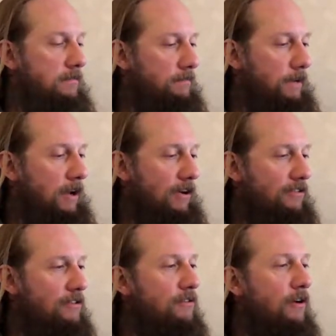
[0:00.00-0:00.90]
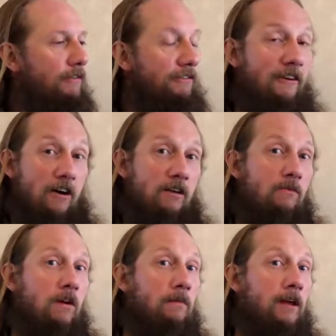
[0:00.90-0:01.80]
because you don't fucking
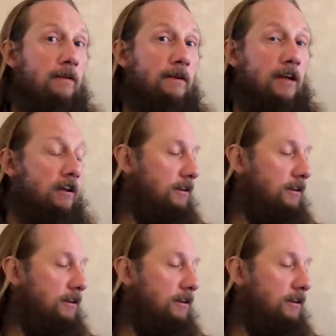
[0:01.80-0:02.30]
want to play me.